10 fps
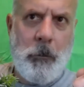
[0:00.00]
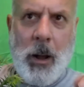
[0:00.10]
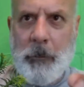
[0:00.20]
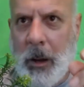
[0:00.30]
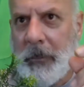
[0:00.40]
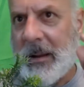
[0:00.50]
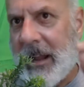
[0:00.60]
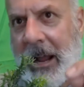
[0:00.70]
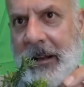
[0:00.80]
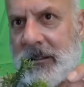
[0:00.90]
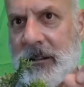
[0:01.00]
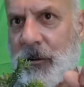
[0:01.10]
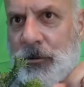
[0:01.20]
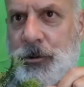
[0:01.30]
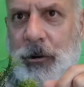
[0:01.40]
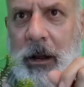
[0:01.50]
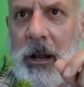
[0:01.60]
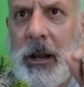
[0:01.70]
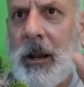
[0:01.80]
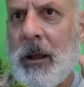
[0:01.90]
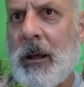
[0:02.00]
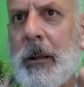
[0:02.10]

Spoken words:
Pop Pop and Katie's Little Tree,